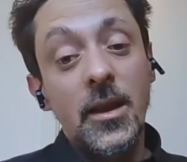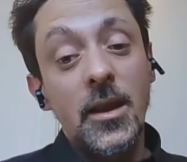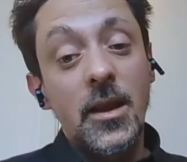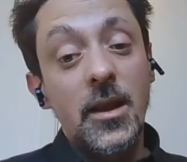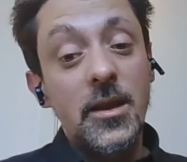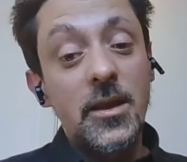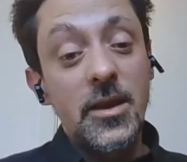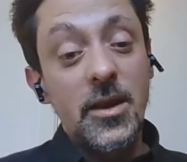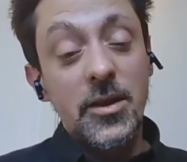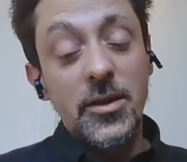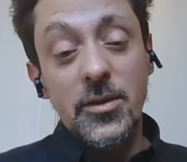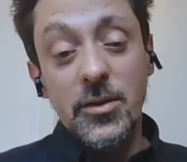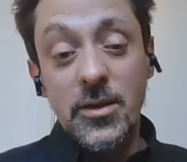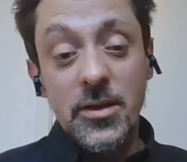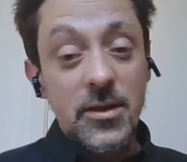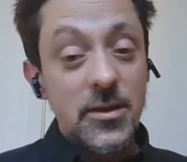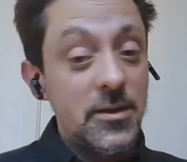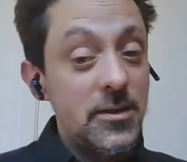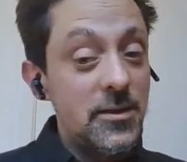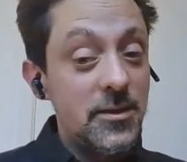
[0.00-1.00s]
You
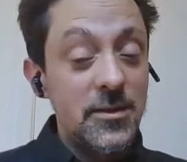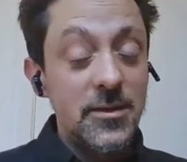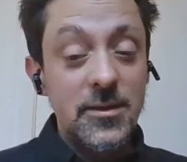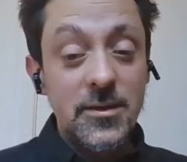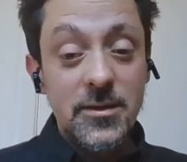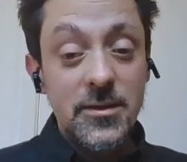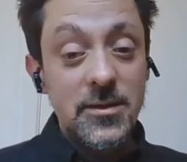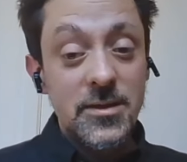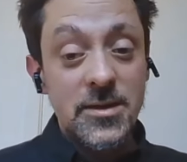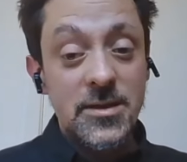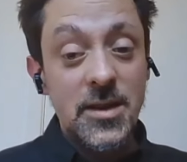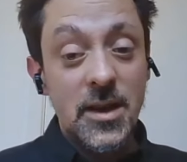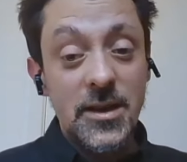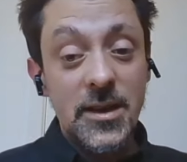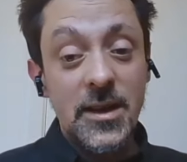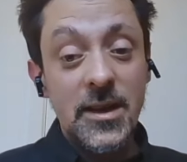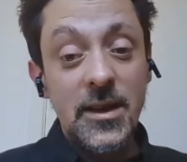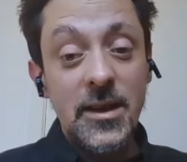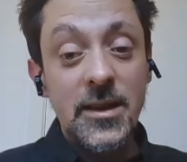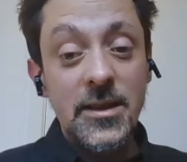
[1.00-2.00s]
can
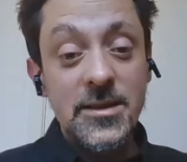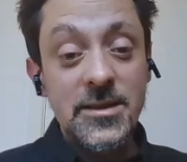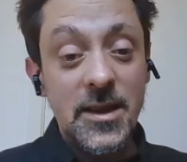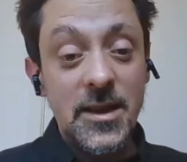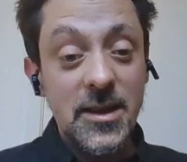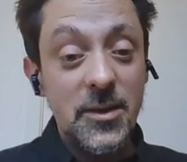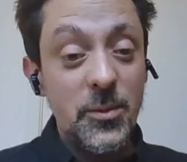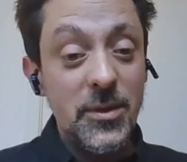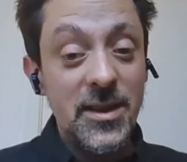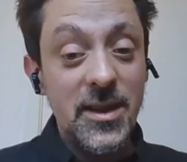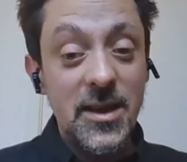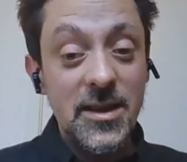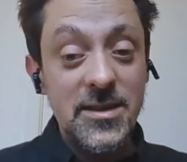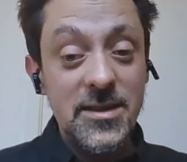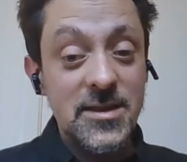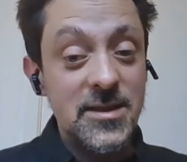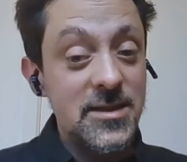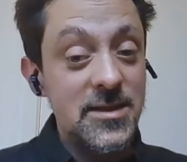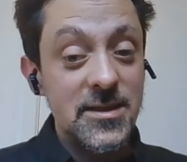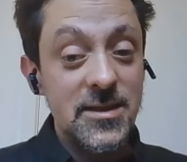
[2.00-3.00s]
study with
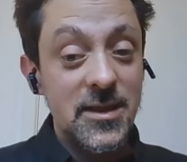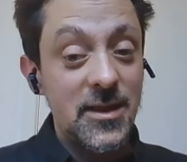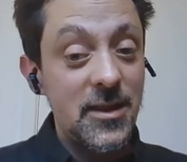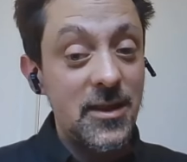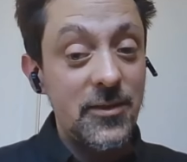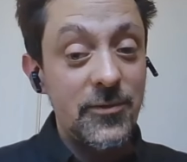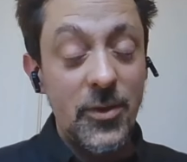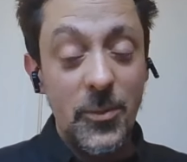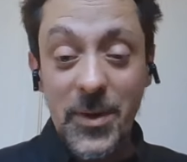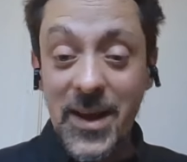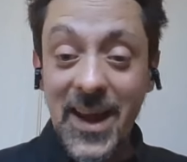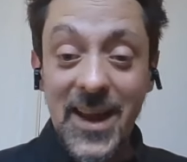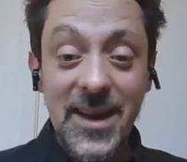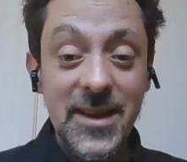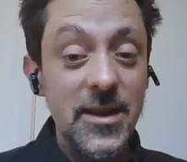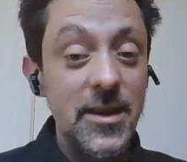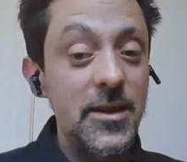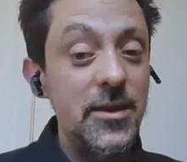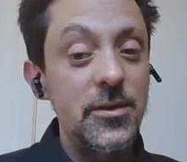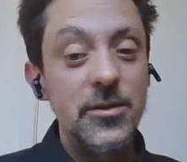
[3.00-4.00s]
us from
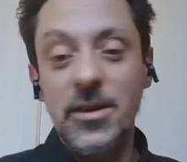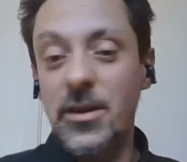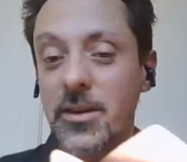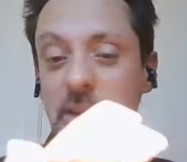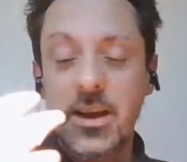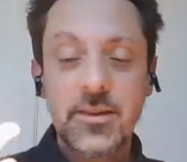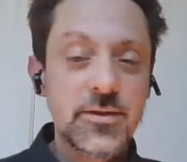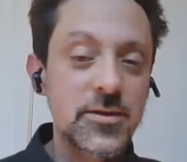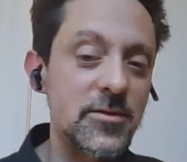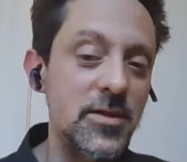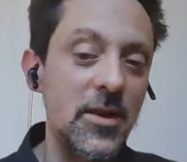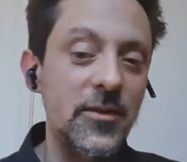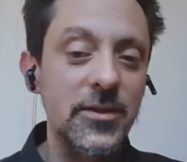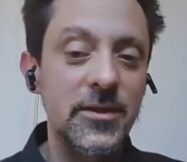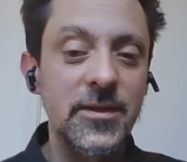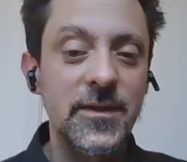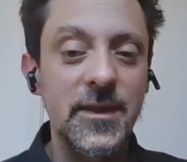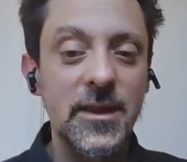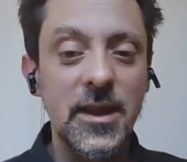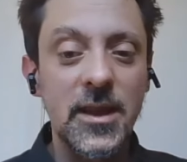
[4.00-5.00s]
Kenya. You don't have to travel
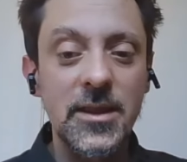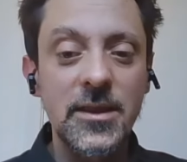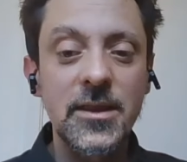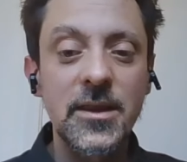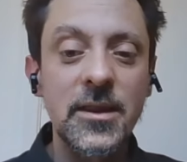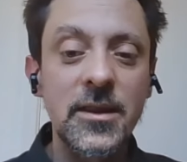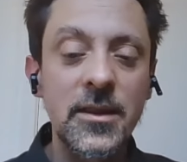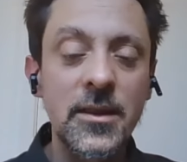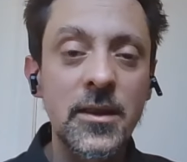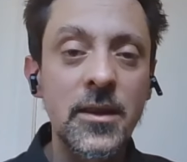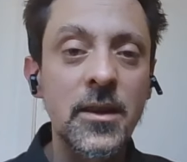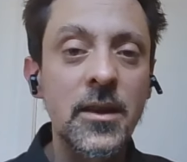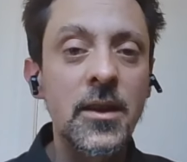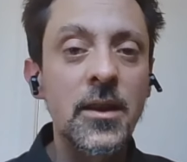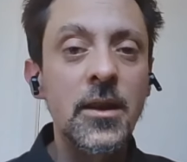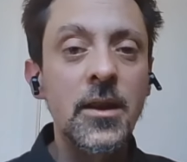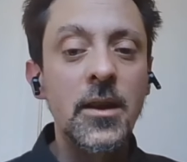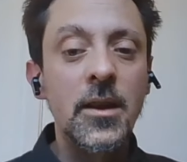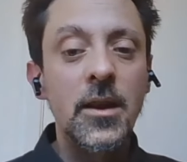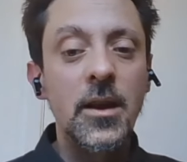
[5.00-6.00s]
to London.
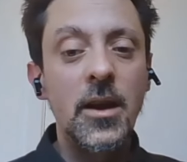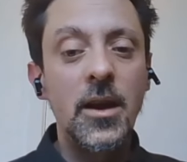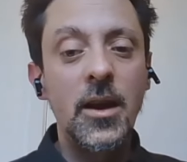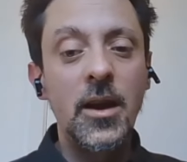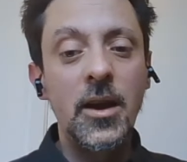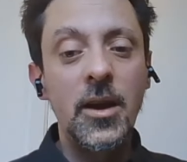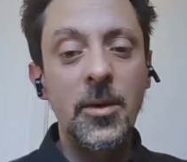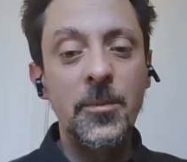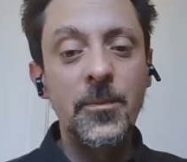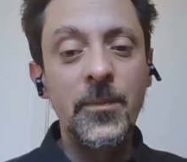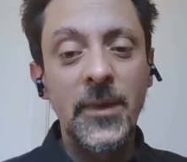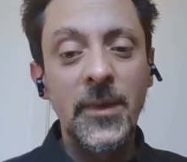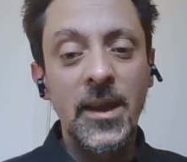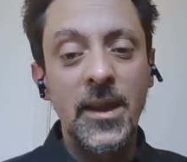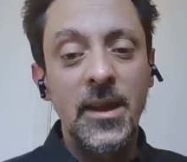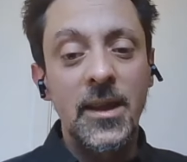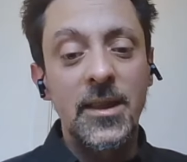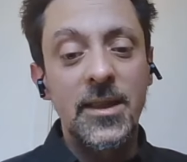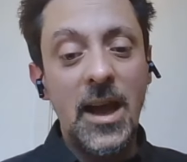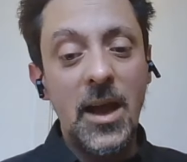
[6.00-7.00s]
Um,
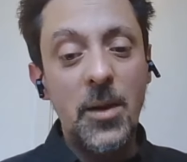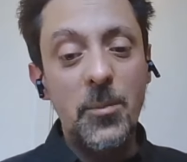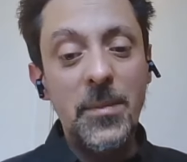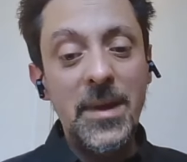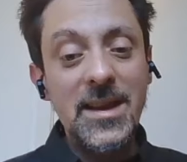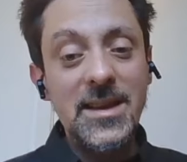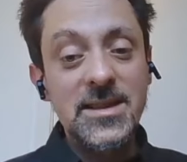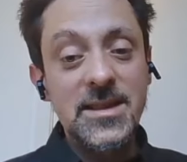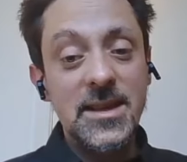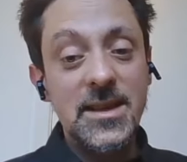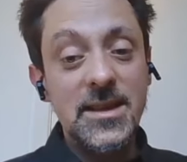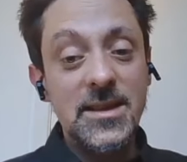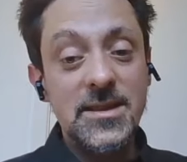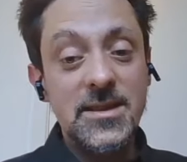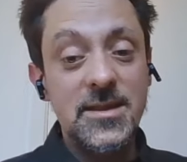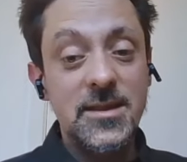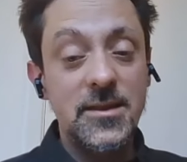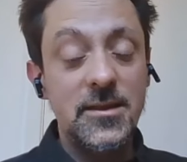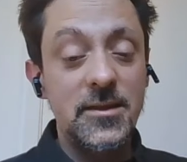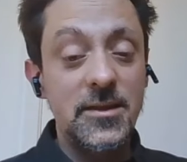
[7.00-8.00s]
that makes
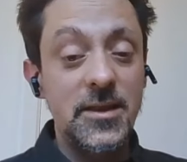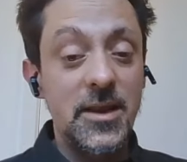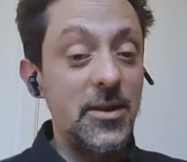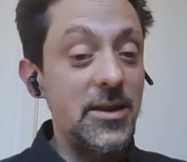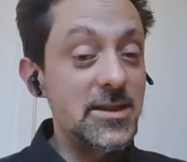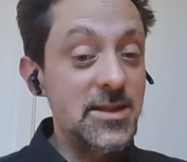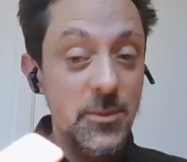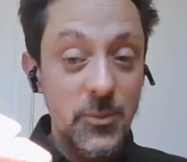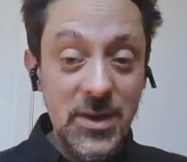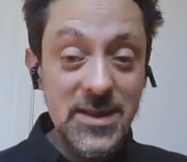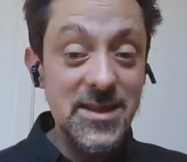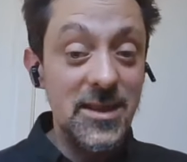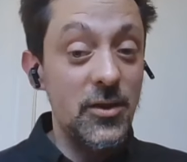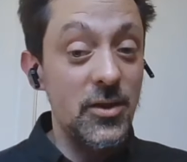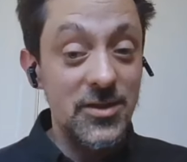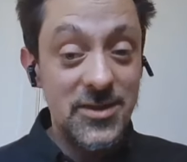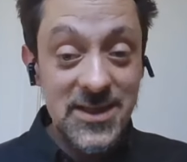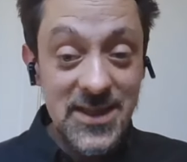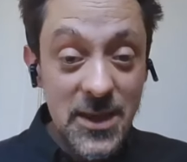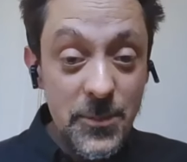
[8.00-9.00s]
it, in some ways a
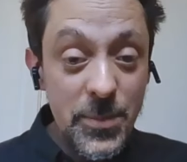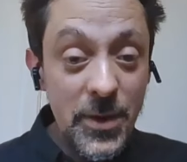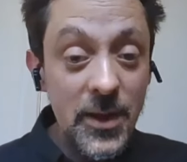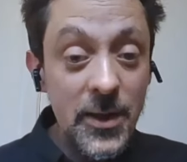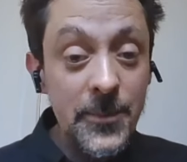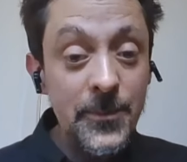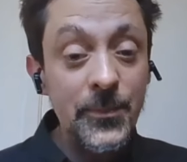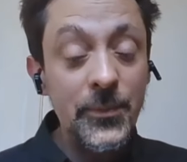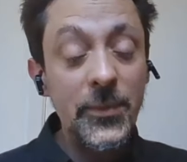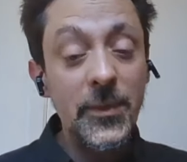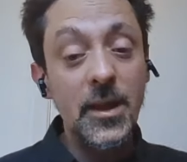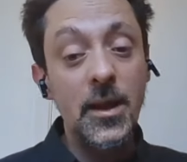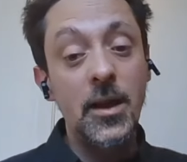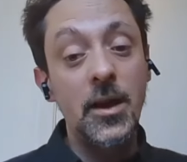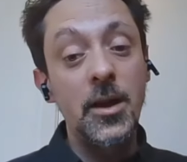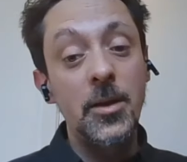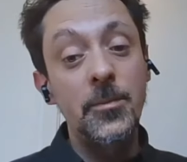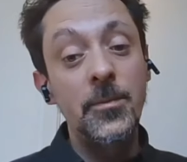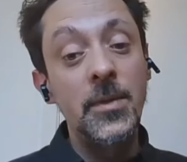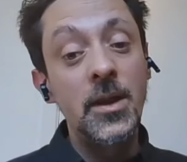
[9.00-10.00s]
lot cheaper.
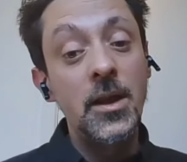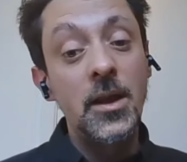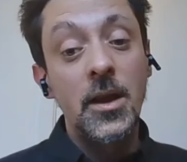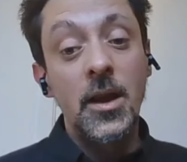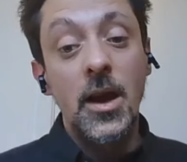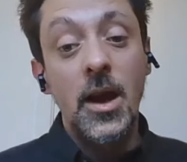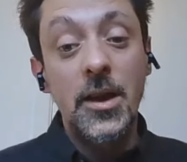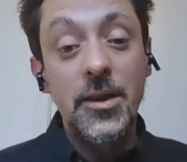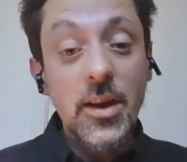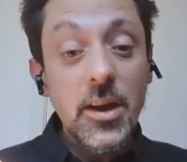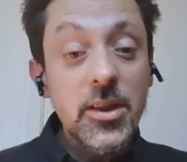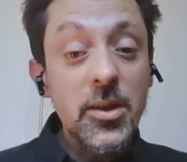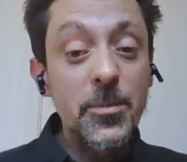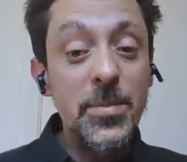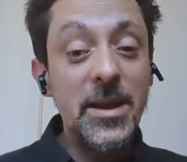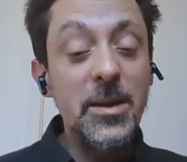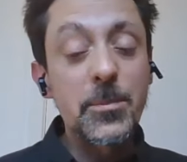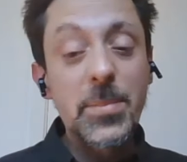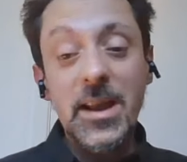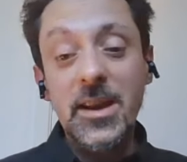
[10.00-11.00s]
Another
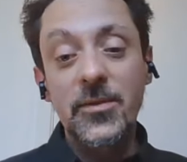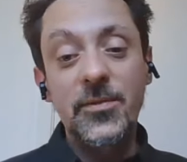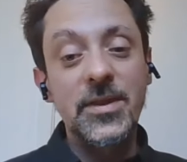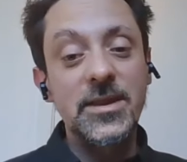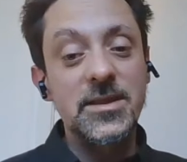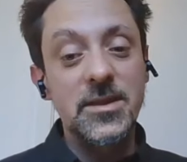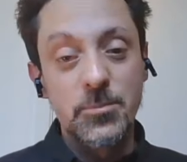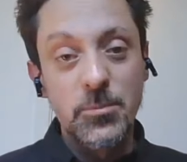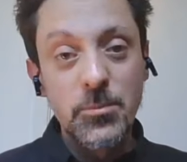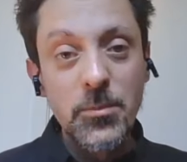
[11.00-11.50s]
big benefit, and